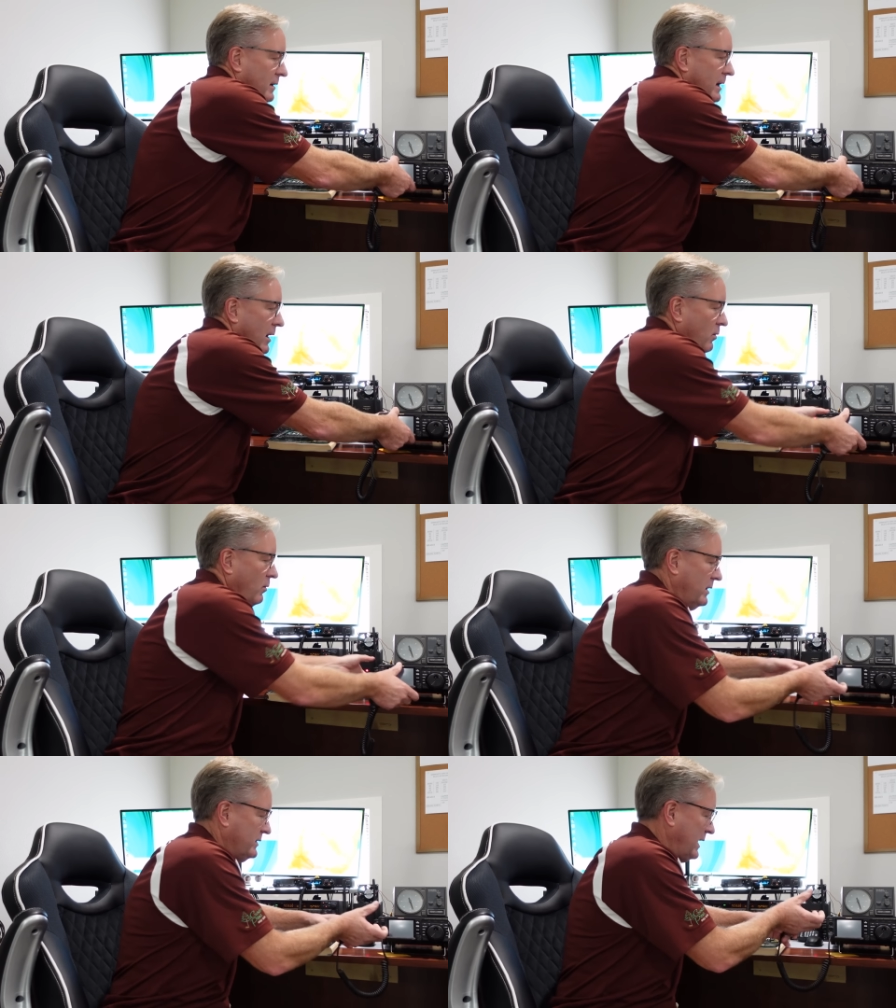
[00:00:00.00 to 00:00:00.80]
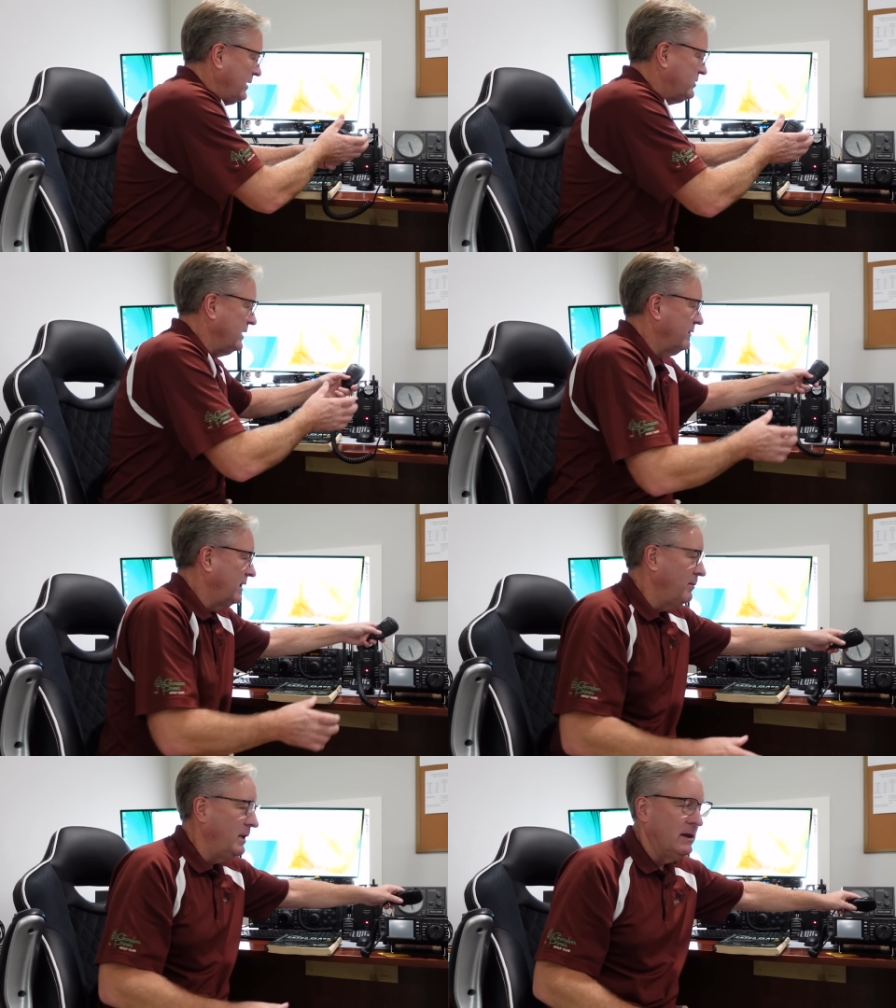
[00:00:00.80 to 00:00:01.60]
Now, what does HF
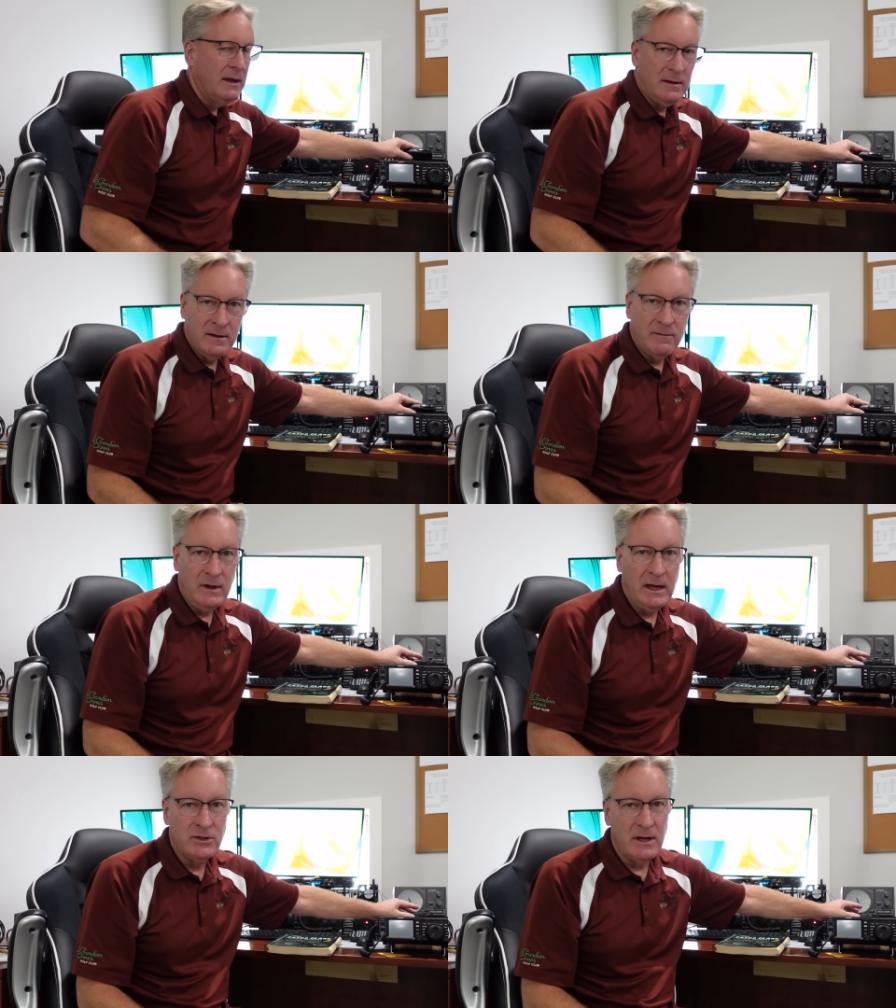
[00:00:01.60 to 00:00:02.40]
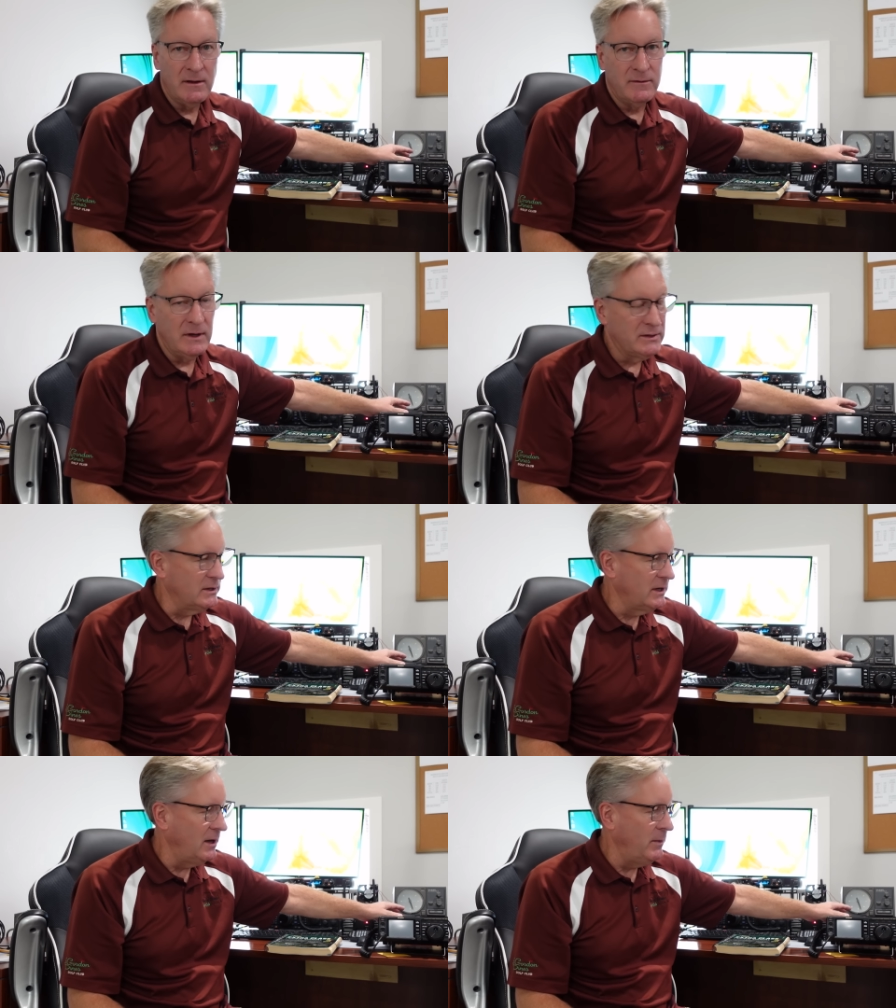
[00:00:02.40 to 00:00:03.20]
get me that the VHF
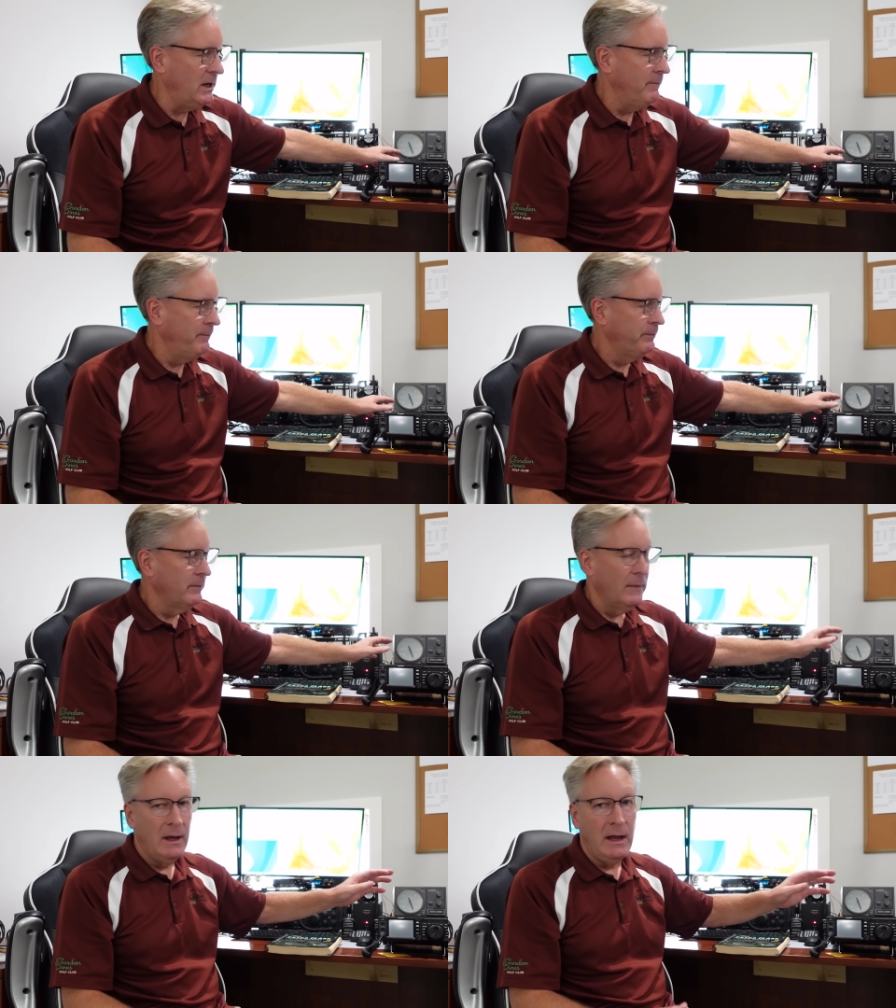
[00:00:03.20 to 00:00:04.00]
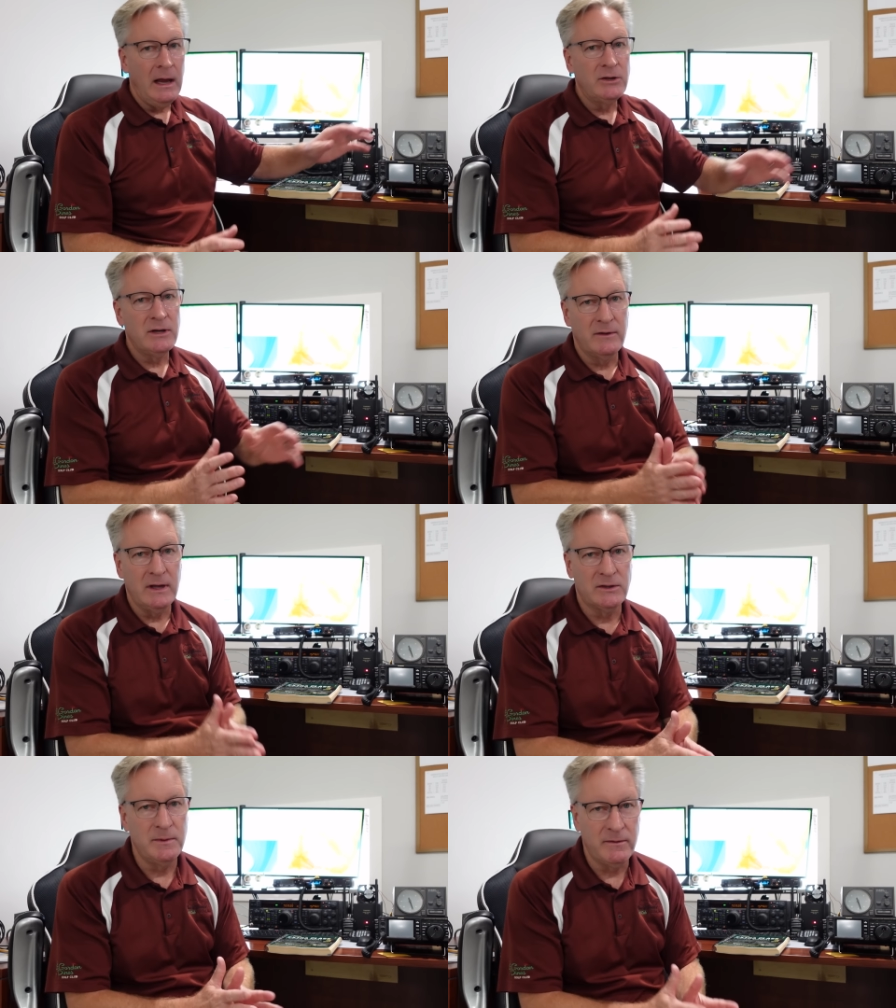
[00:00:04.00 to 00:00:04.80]
doesn't get me? HF
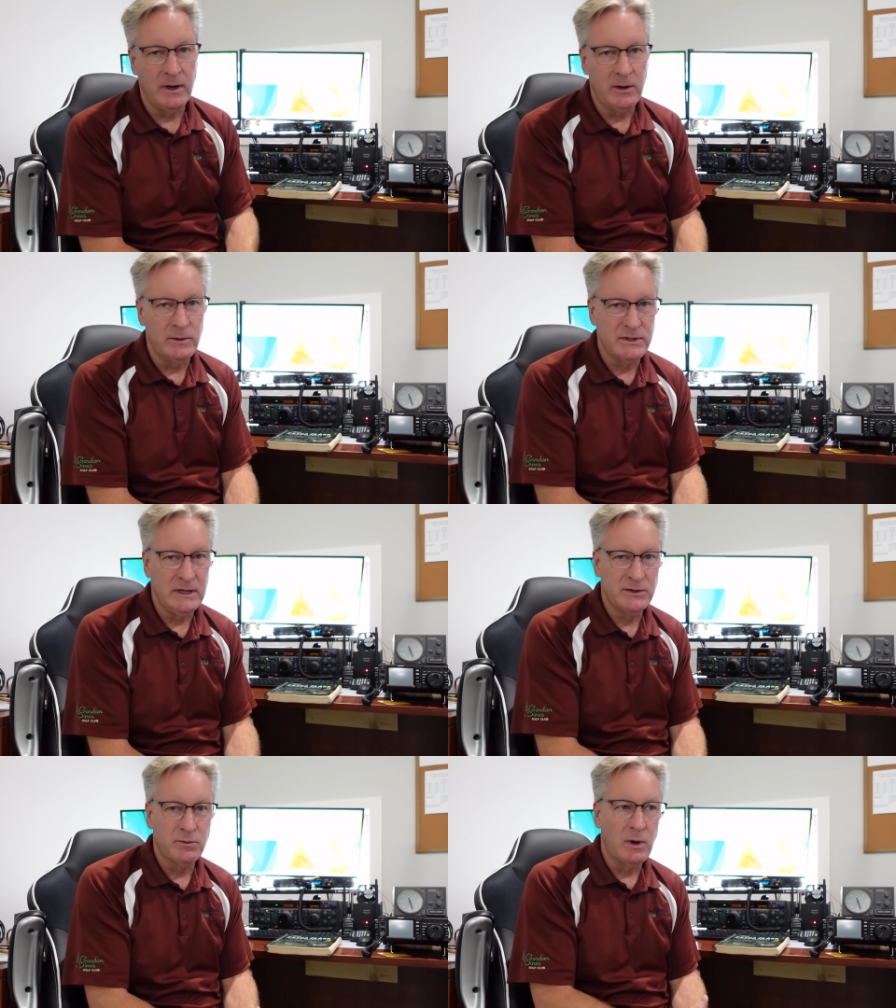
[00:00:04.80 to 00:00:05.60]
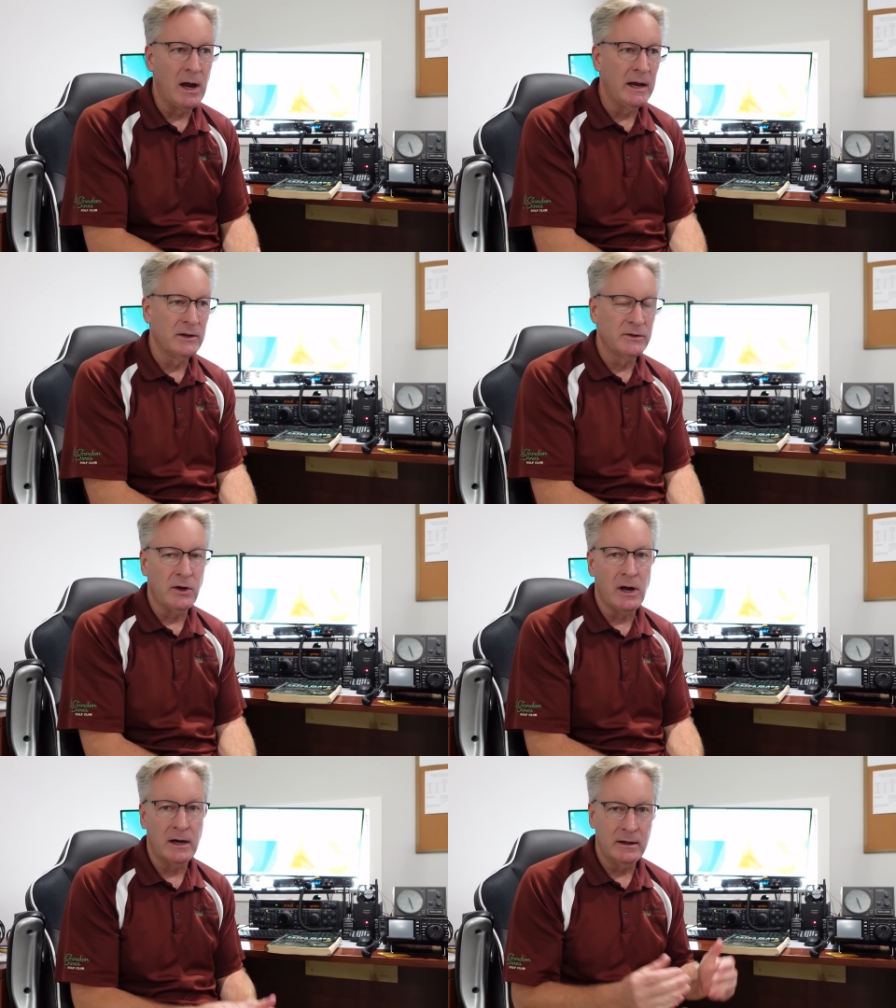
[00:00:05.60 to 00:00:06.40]
gets me frequencies where I can
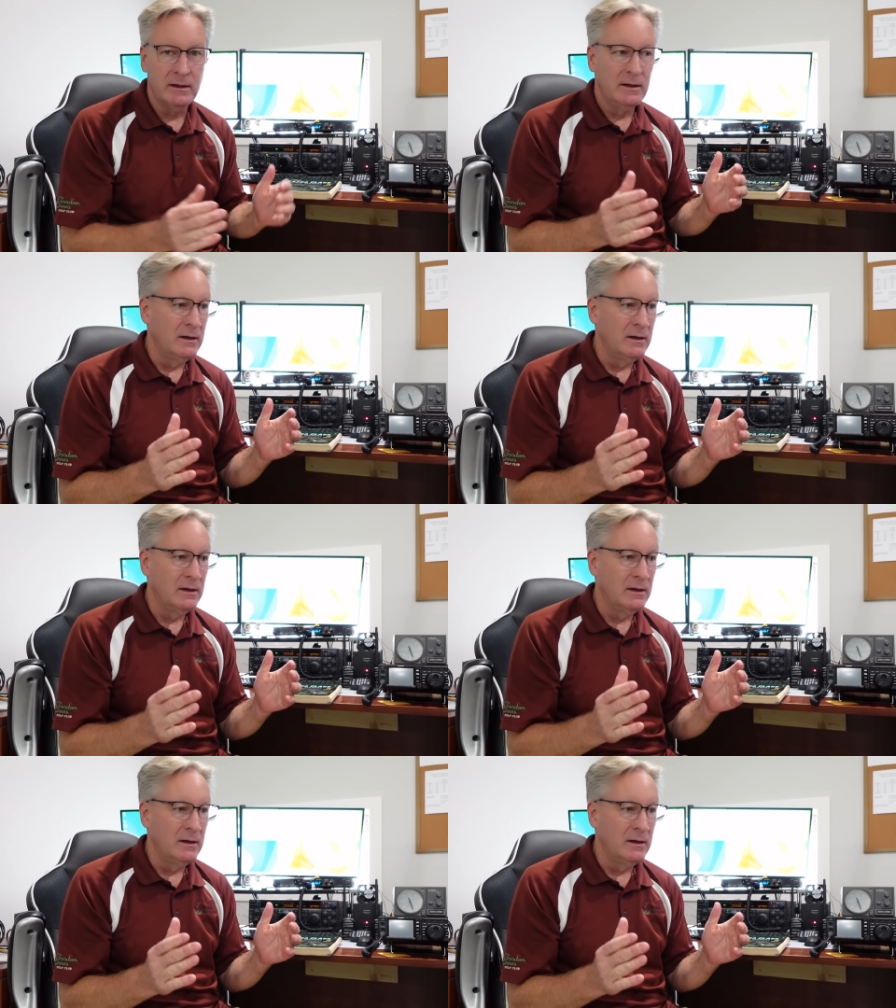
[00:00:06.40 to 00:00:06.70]
talk